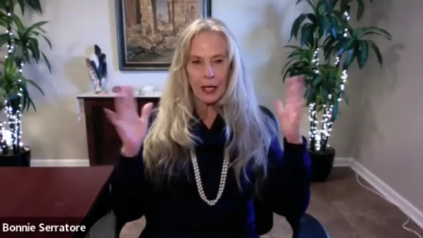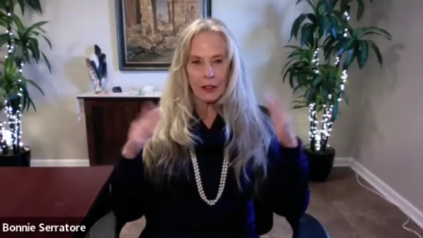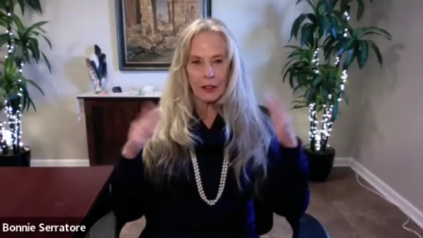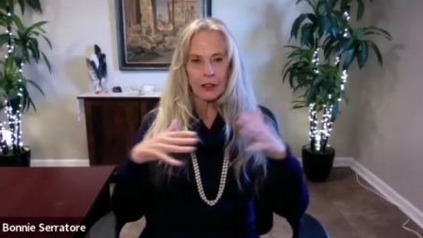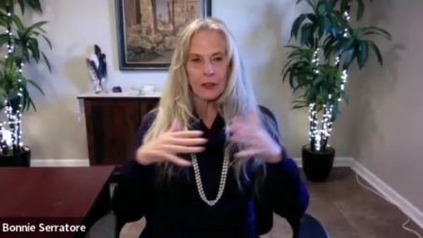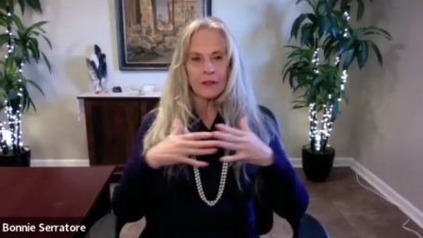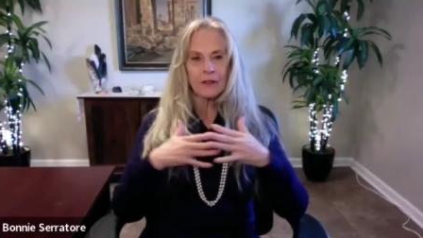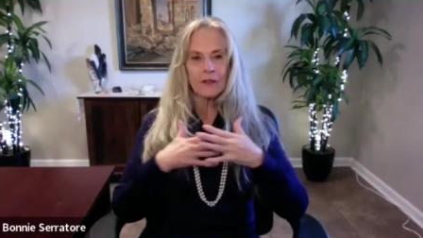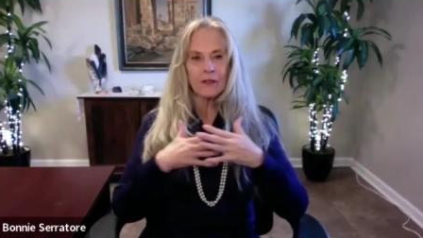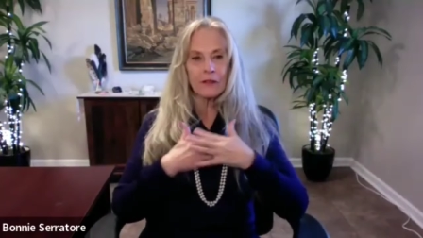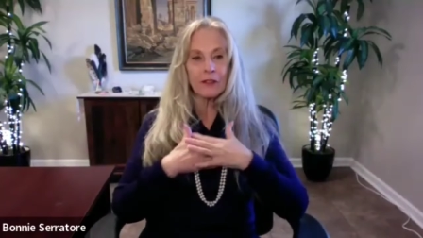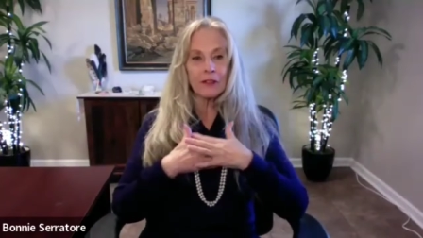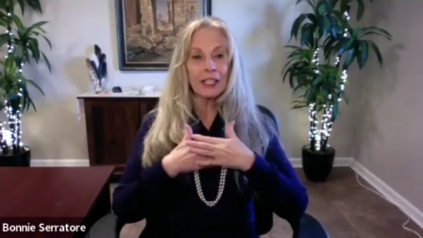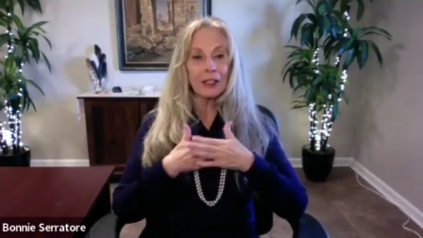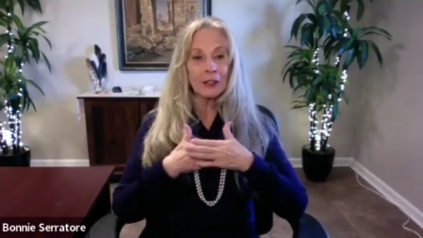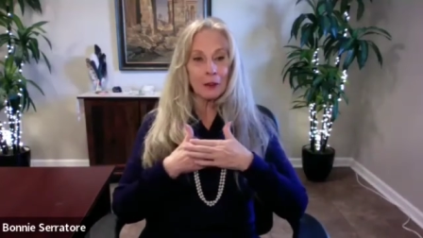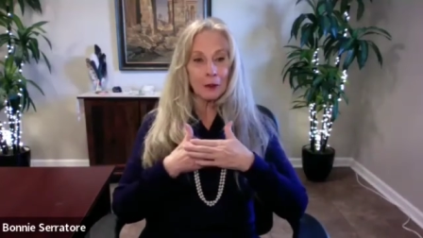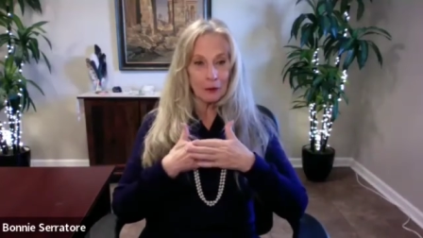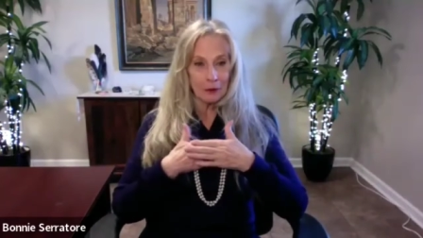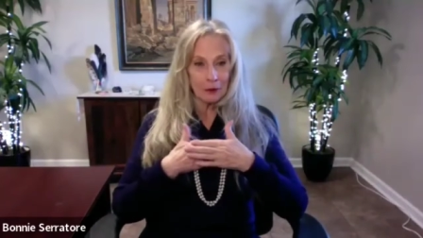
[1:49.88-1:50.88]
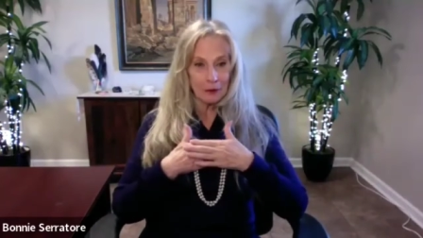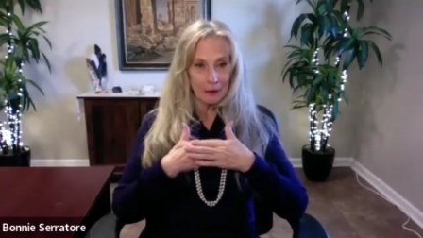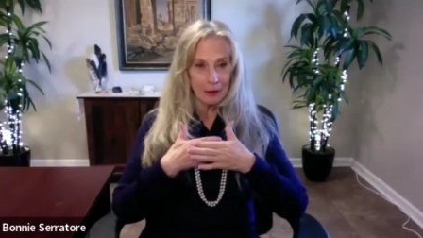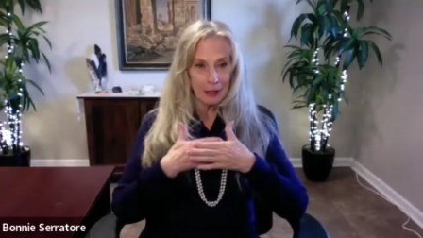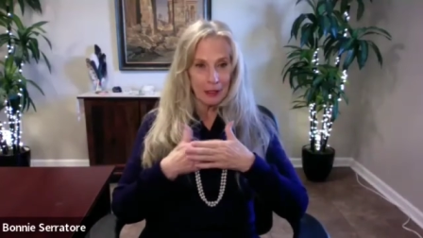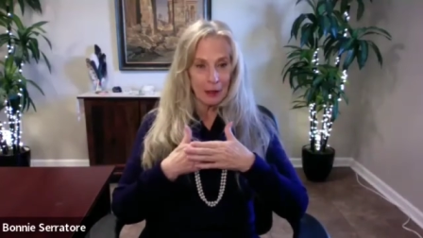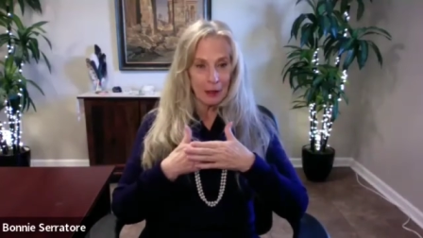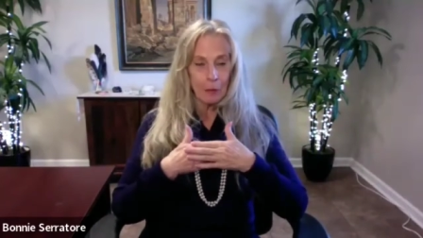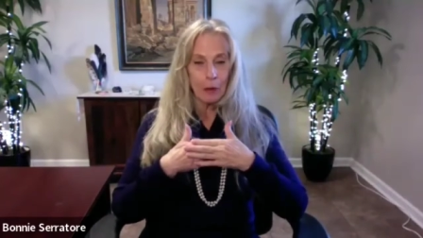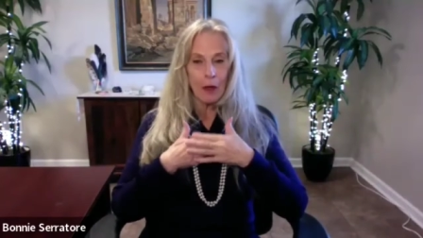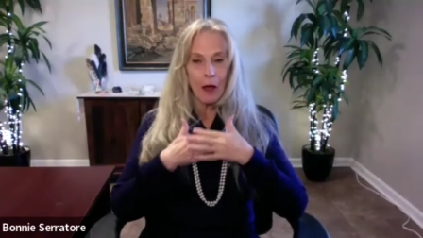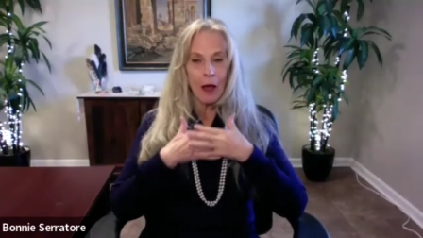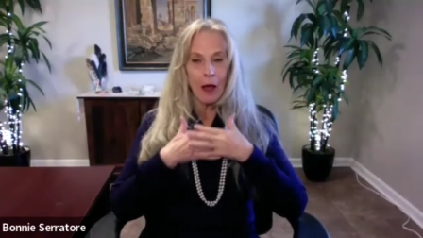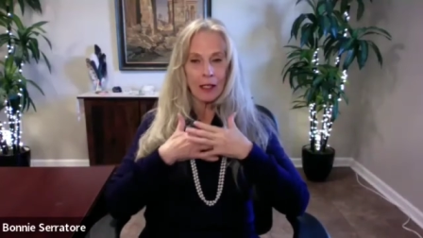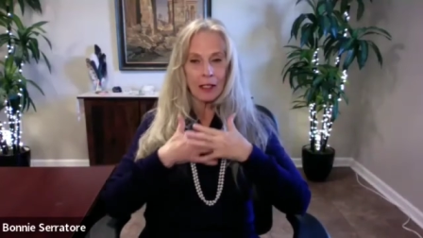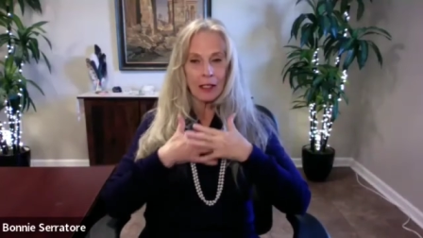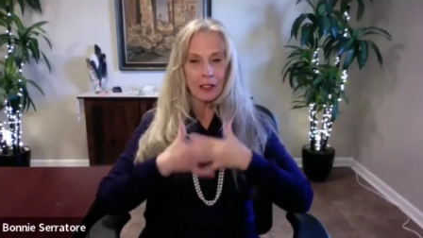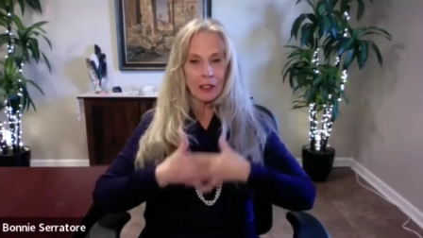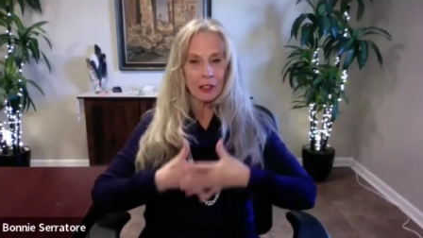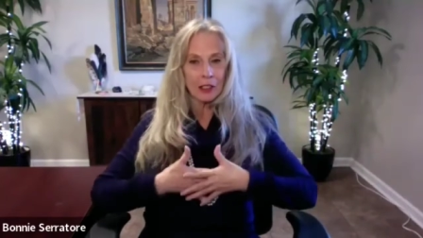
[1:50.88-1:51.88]
can actually feel
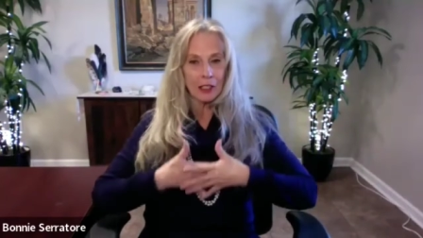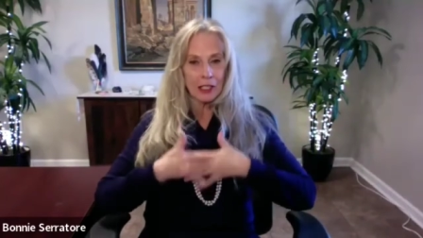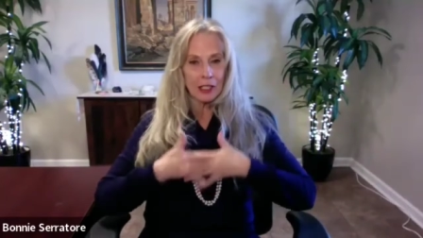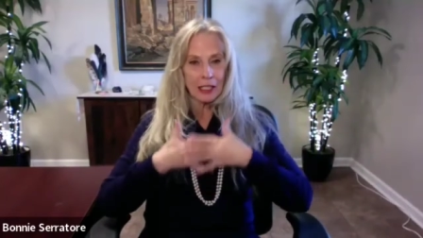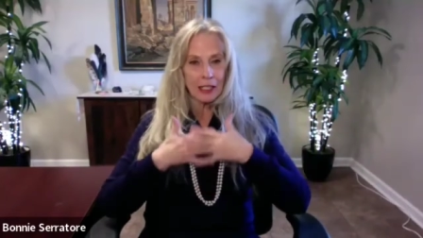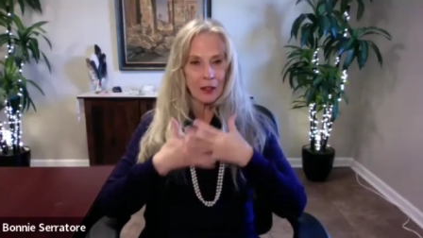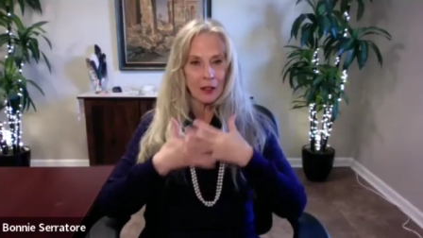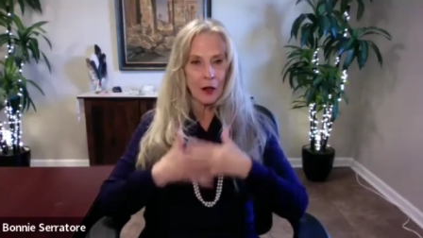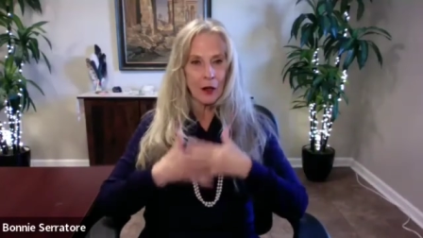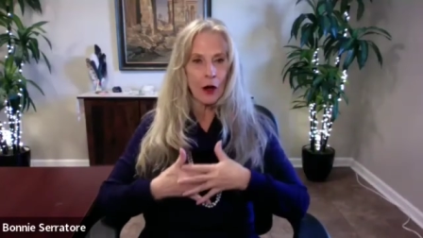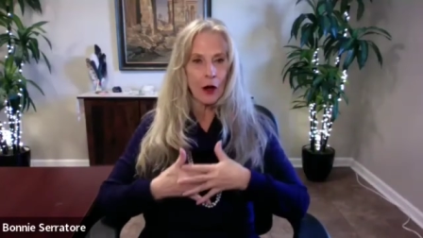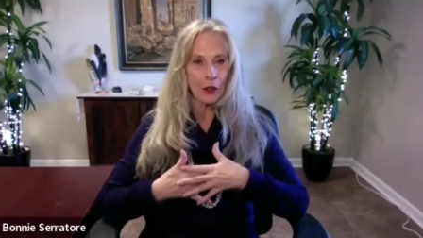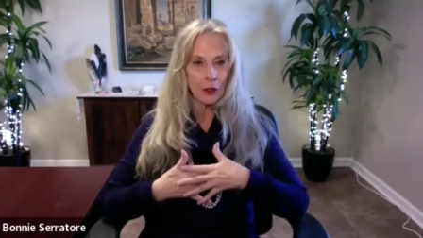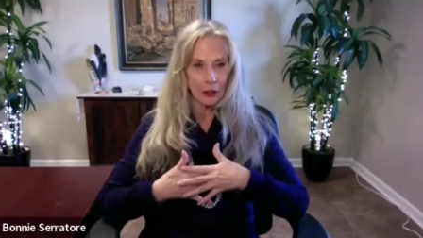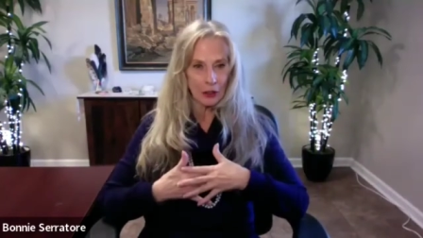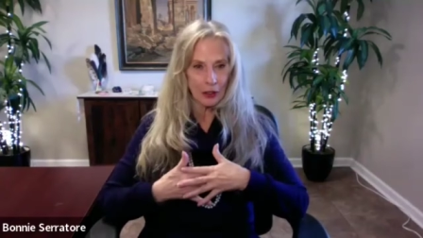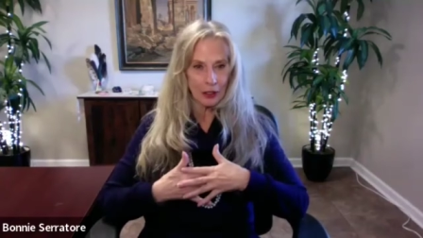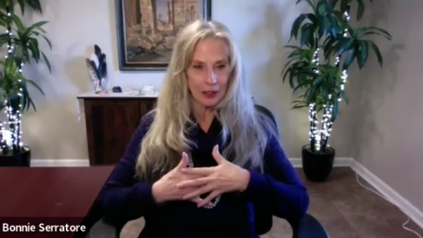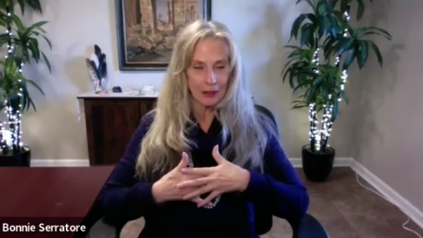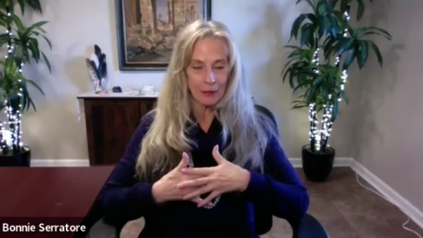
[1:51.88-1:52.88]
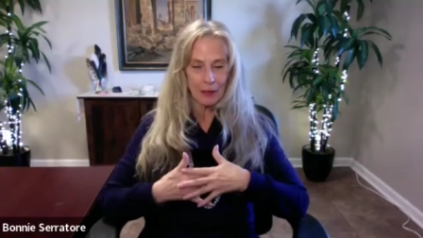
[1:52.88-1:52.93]
blockages in the heart.